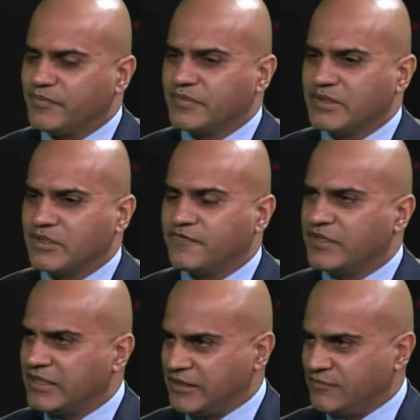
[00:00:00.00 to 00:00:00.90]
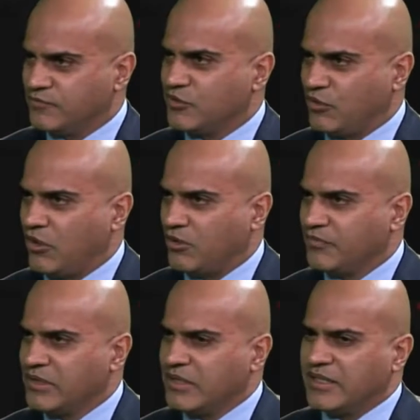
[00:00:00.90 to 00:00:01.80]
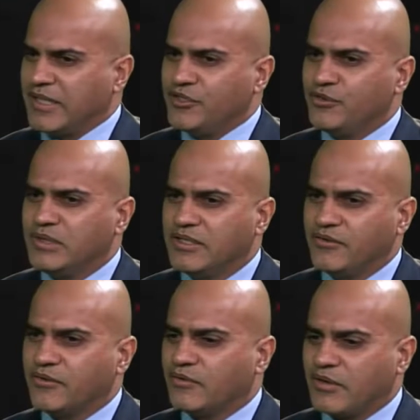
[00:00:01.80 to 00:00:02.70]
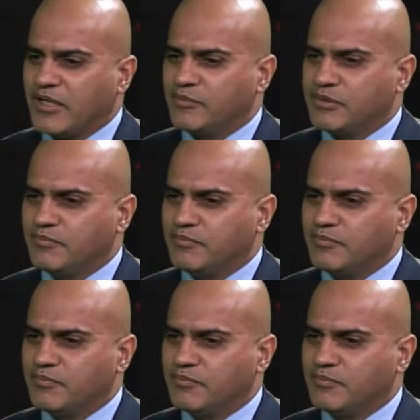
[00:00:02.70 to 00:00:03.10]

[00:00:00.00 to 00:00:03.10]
affinity to law, and I knew either I would